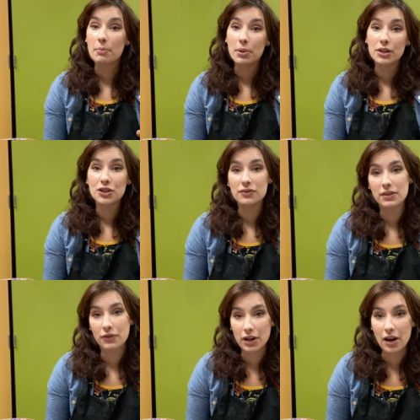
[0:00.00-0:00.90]
bunch of
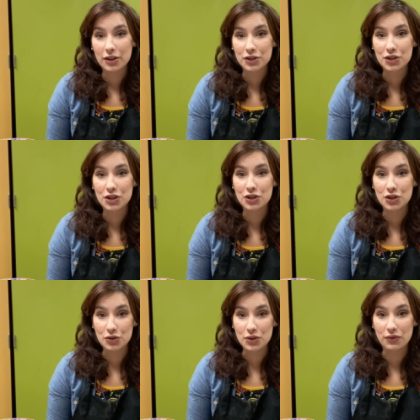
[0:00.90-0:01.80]
different colors to
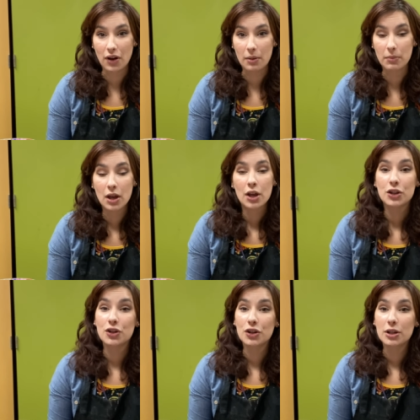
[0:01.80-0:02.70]
choose from.
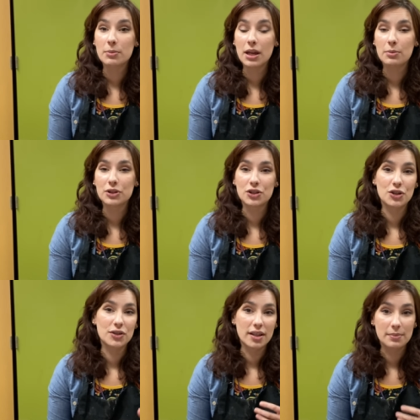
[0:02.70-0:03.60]
You're gonna be able to
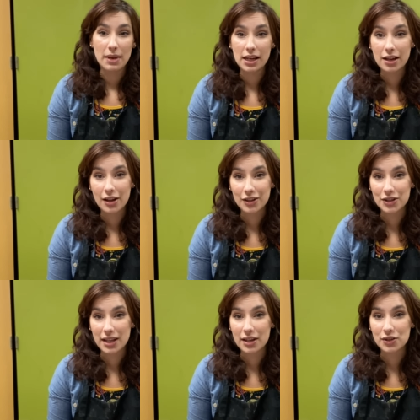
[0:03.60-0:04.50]
choose as many
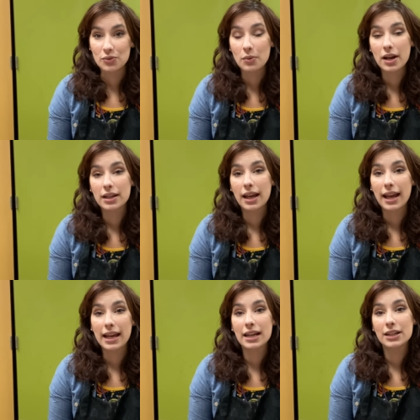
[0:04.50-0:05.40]
colors as you want,
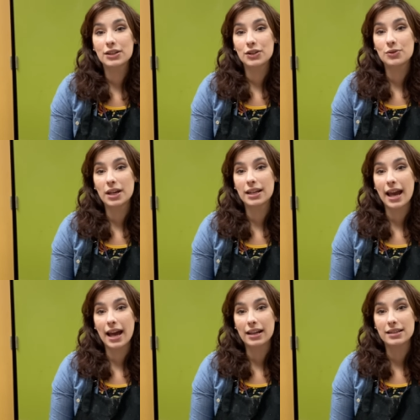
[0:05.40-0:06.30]
and you can
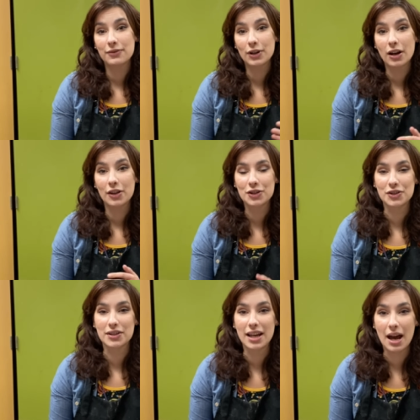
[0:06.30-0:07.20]
add different colors
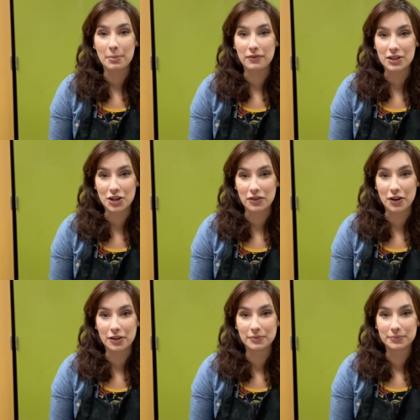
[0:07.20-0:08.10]
on top of each
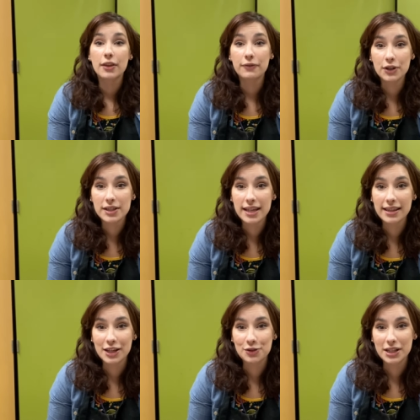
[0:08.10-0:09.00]
other. The first thing
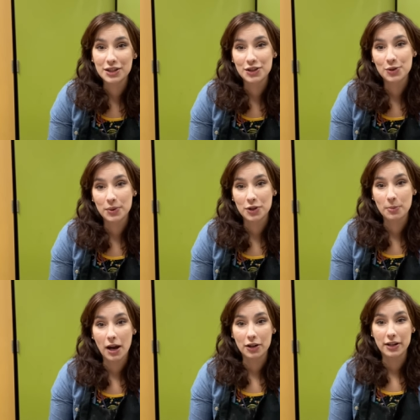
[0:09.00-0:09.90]
that you need to do with your
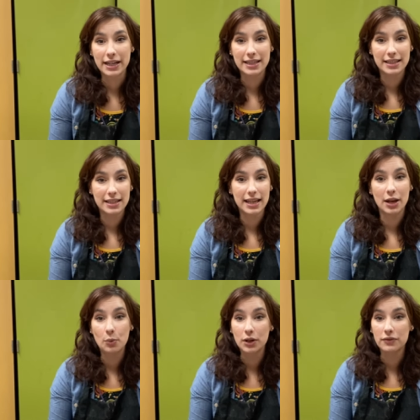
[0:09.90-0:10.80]
pottery is to
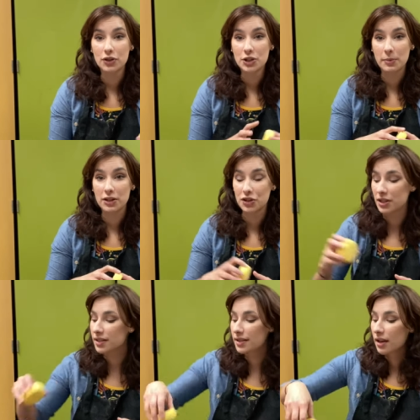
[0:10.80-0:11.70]
take one of your sponges,